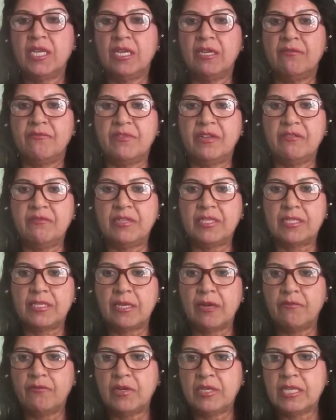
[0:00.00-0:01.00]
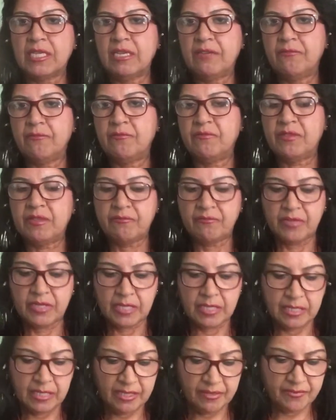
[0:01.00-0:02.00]
When we
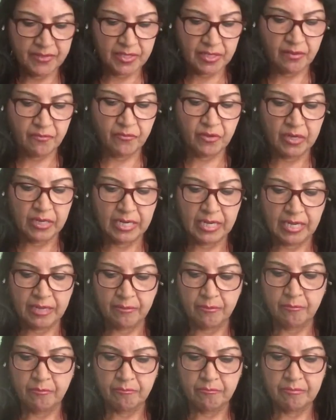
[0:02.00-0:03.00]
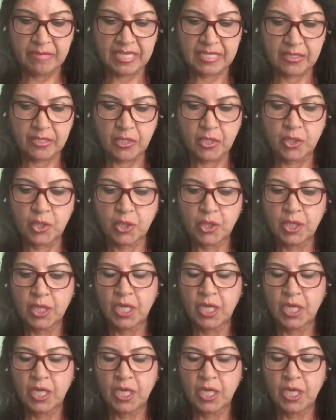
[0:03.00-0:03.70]
give someone a message